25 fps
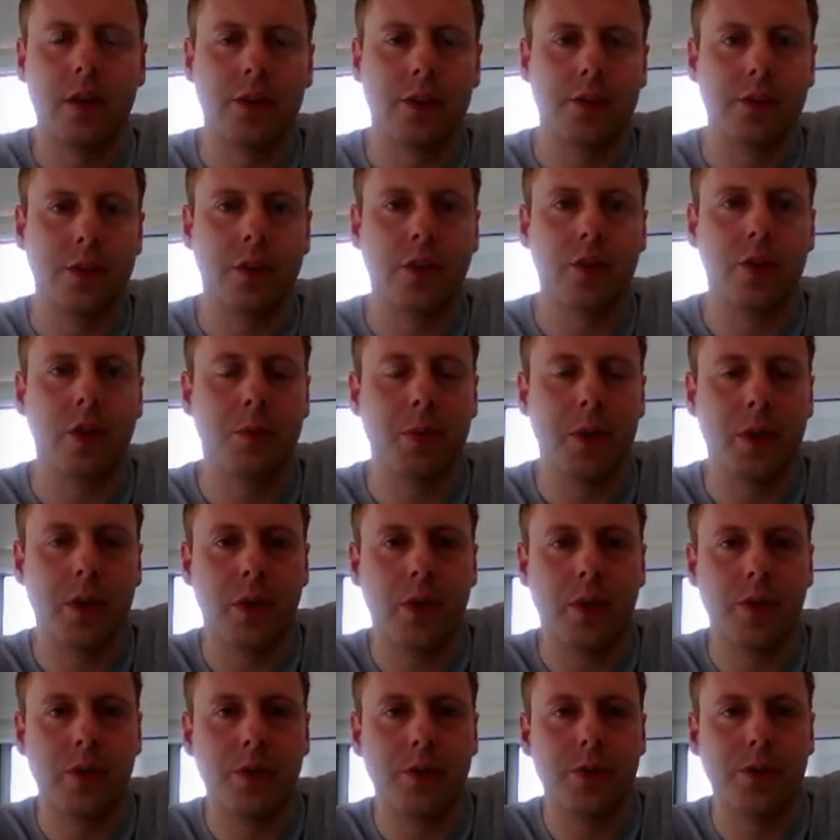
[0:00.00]
So copy
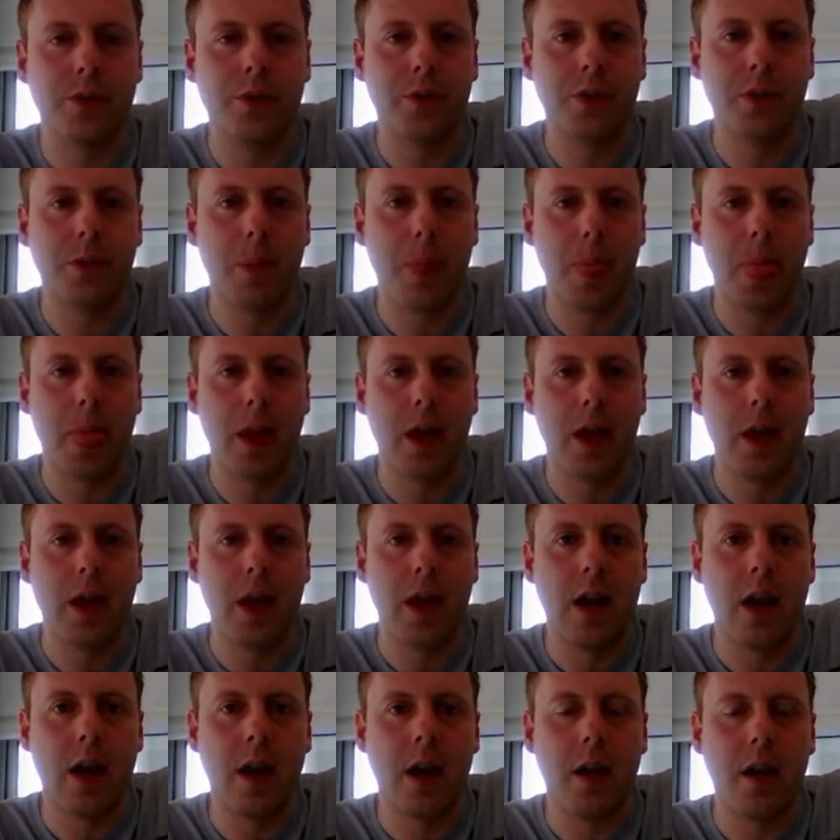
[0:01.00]
those.
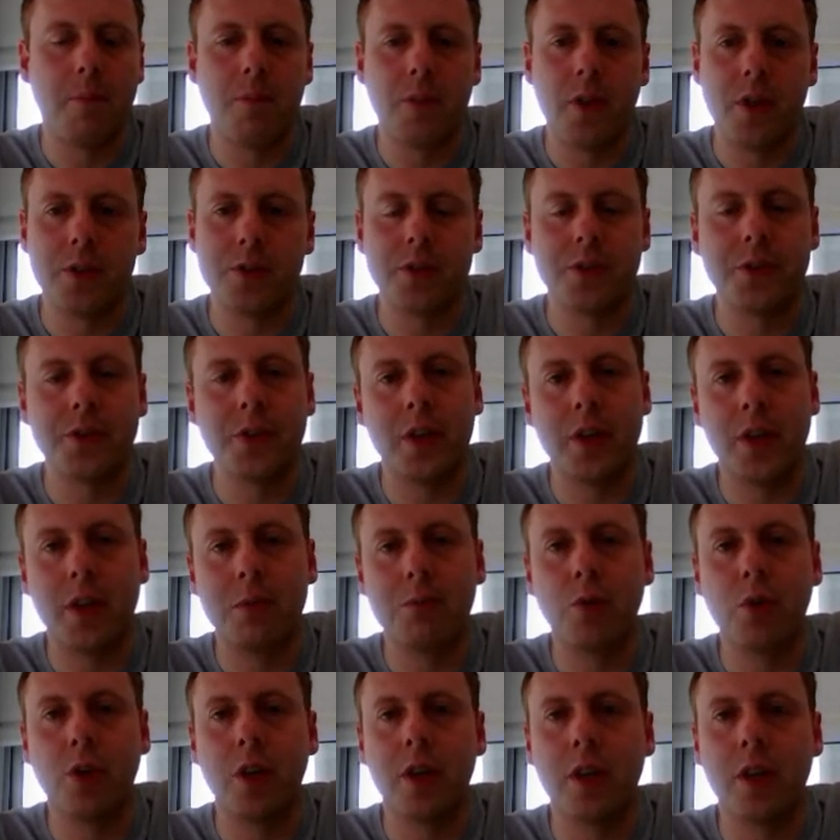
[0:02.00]
I should say
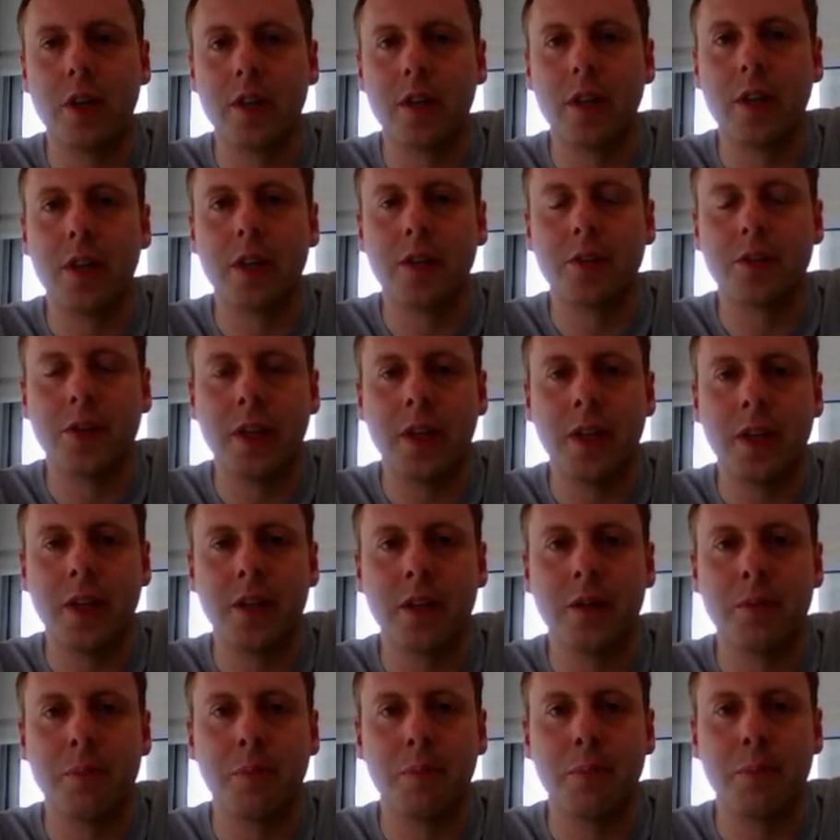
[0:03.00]
I'm working in Linux
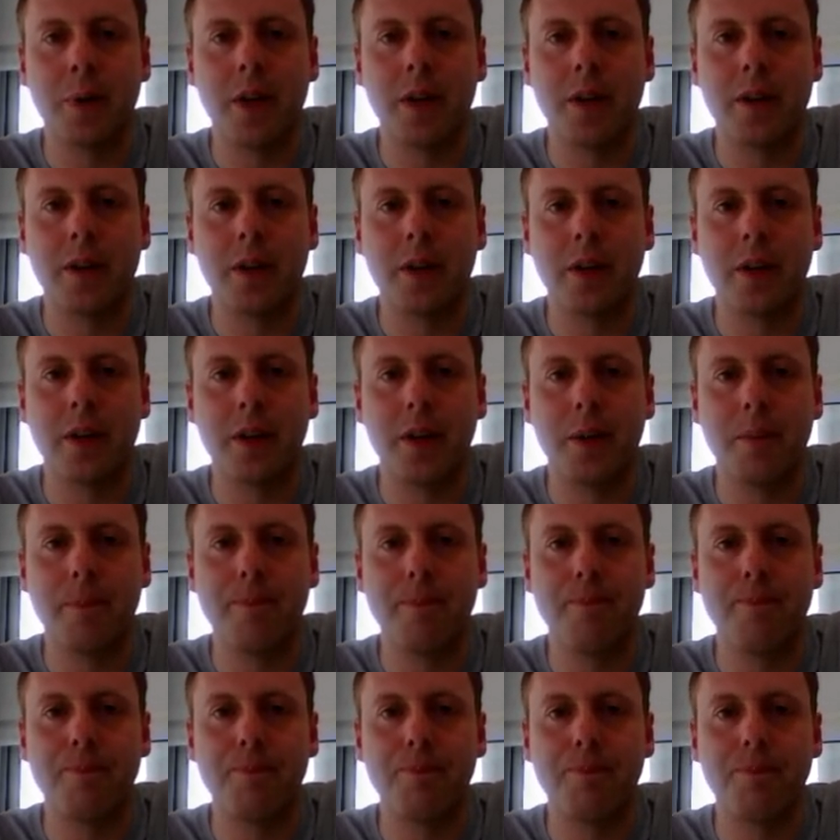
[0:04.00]
here, but
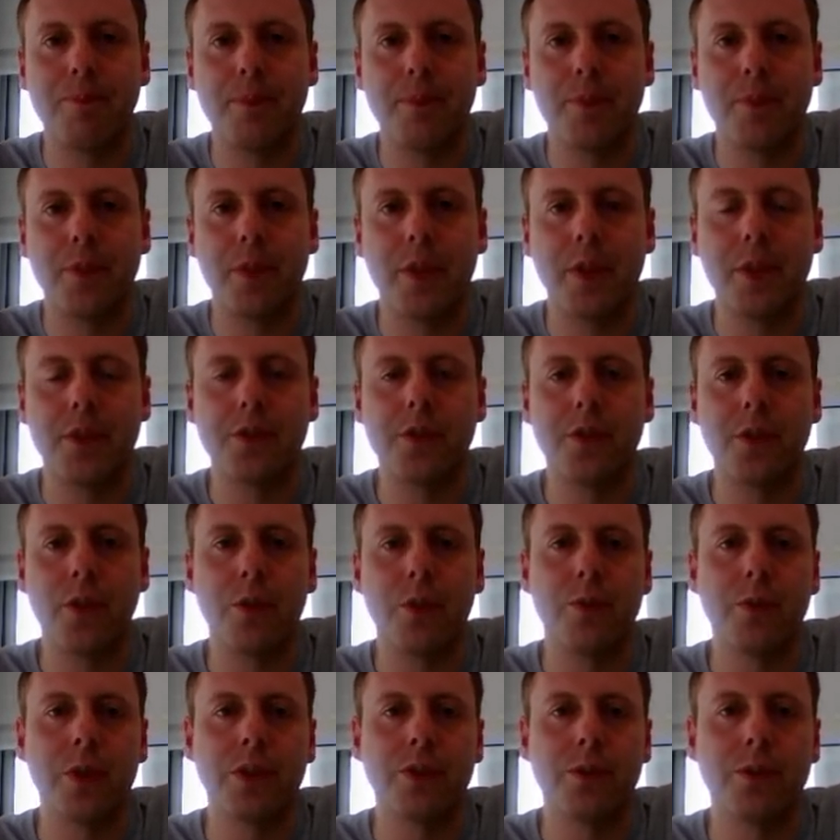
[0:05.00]
there's
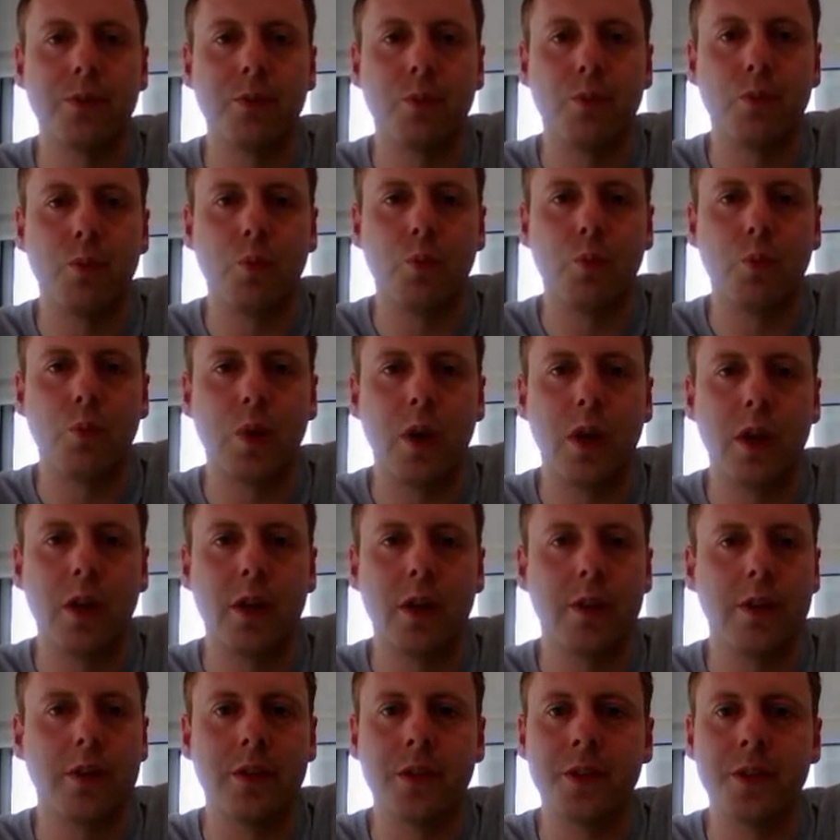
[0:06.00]
no reason,
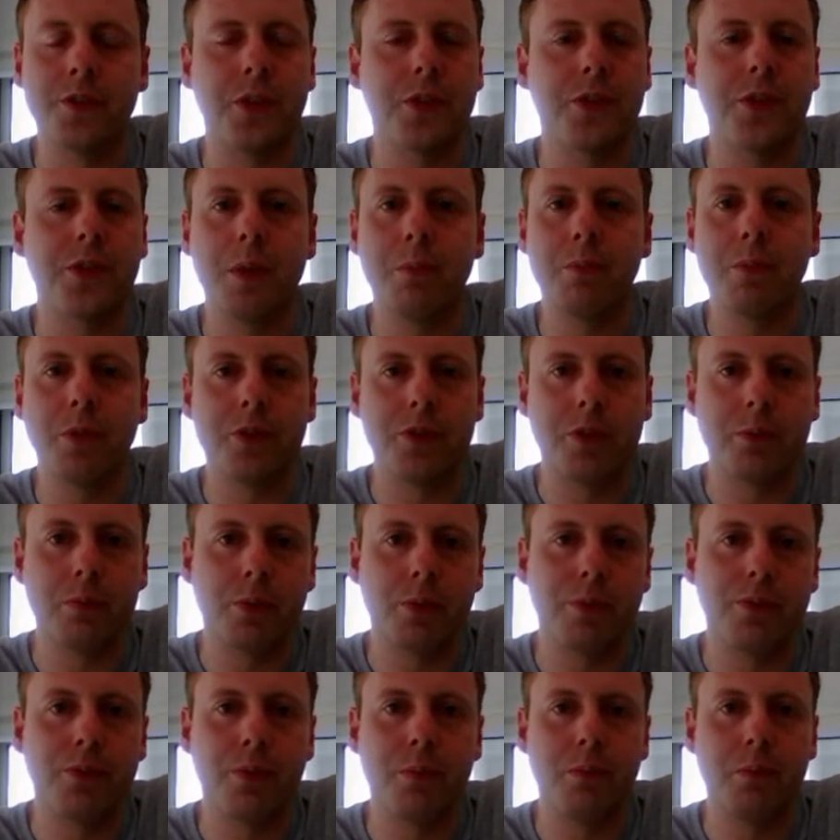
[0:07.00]
it's the same
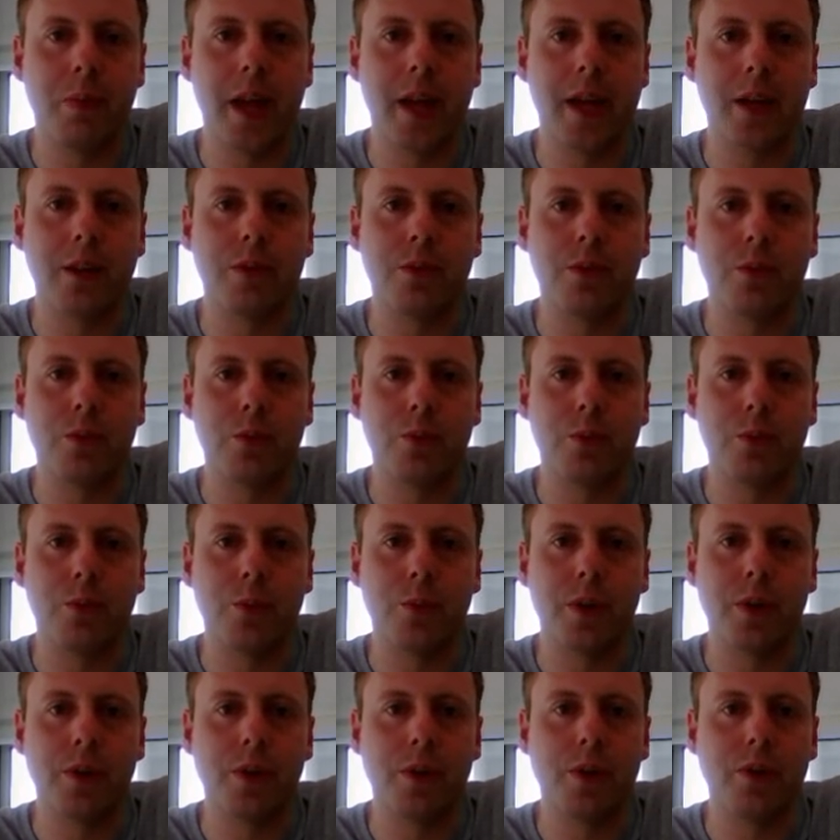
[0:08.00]
principle for Mac or
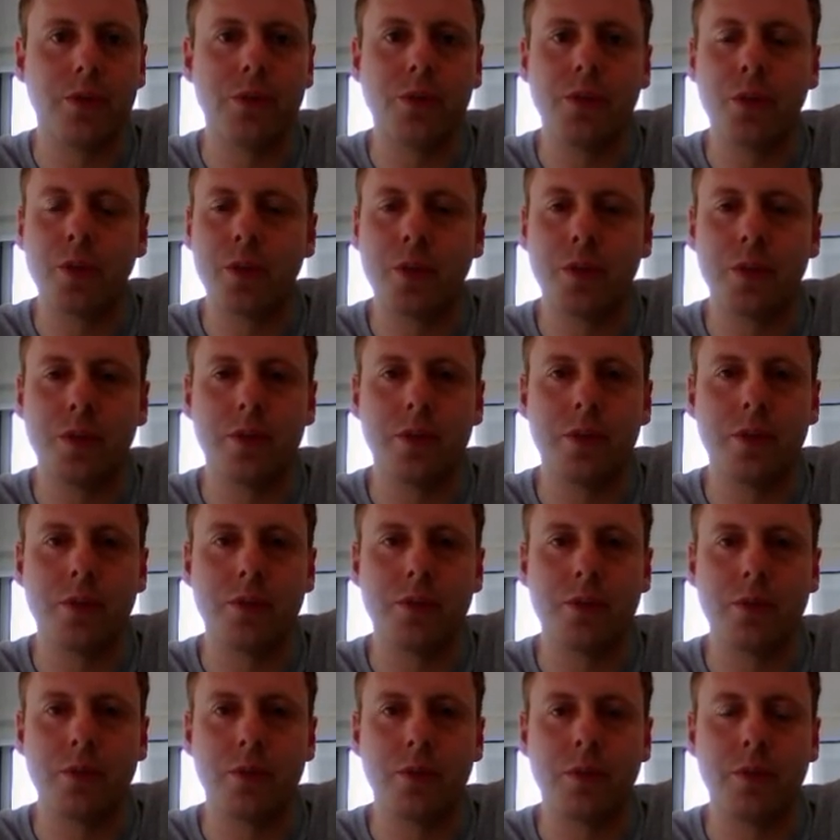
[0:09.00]
Windows. You can
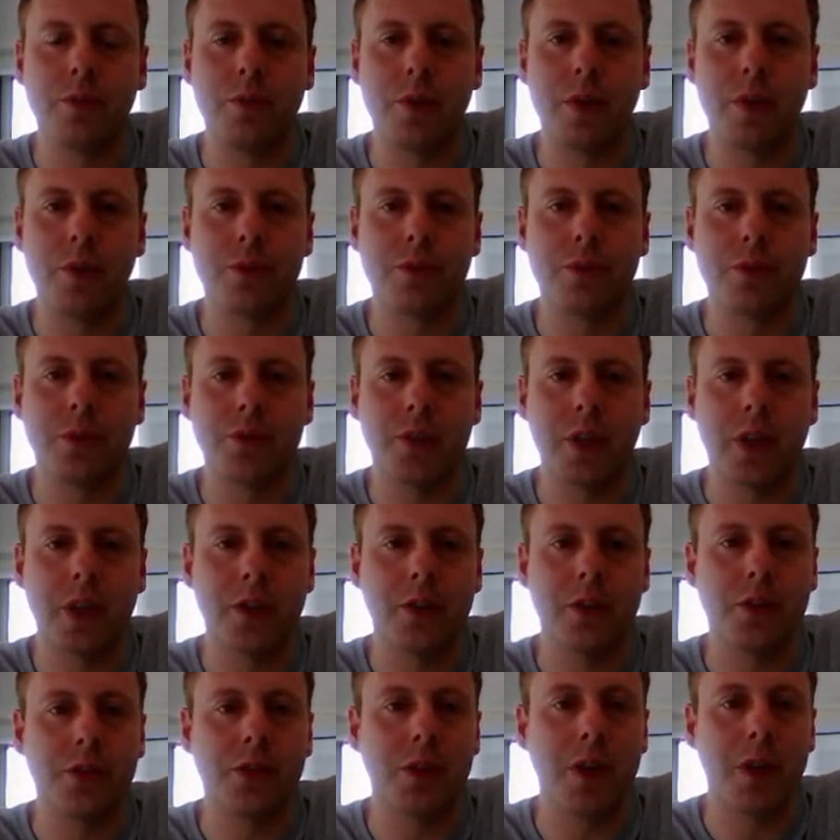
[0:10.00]
install the files
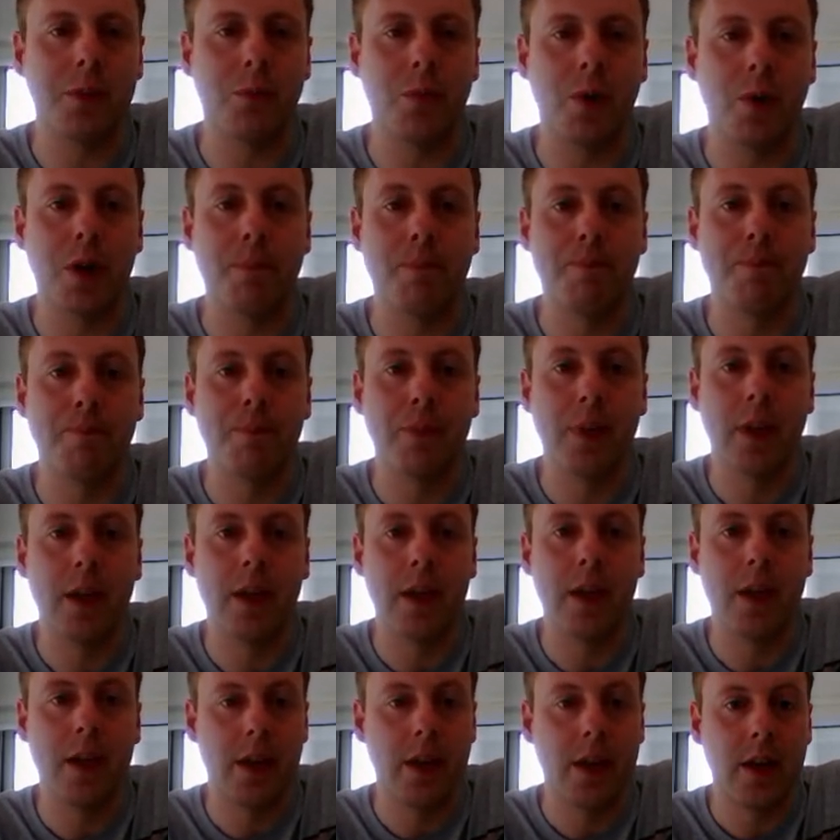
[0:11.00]
exactly the same
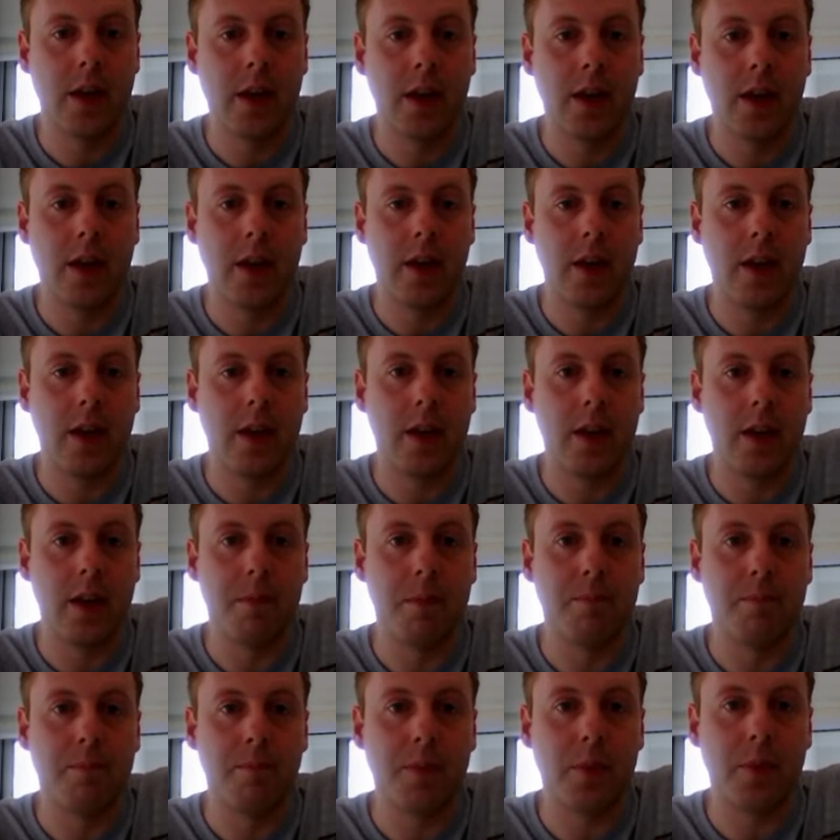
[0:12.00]

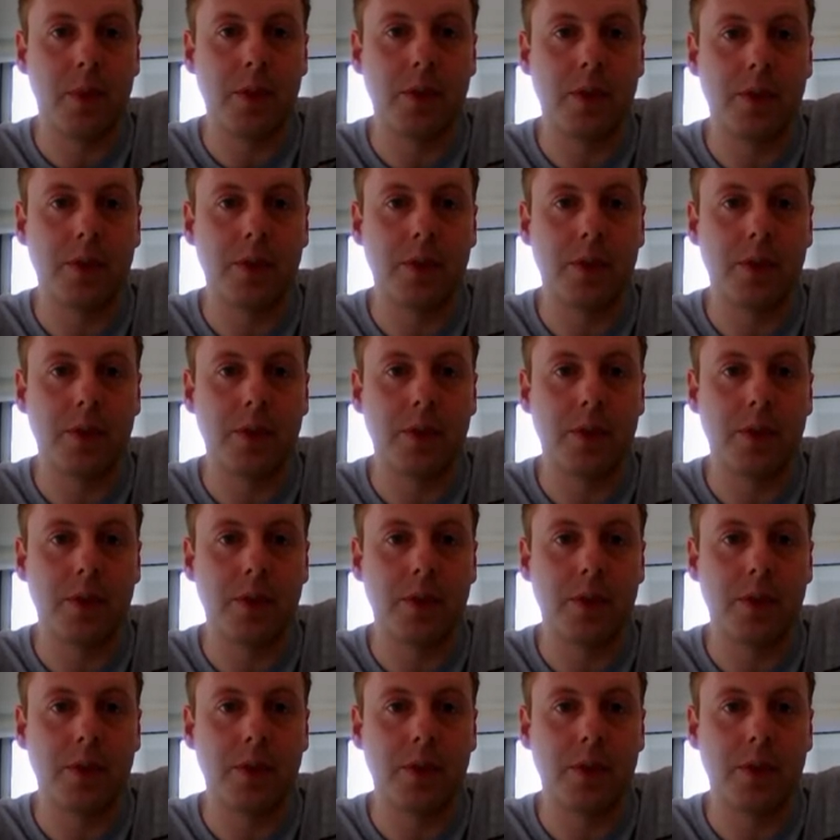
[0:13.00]
way.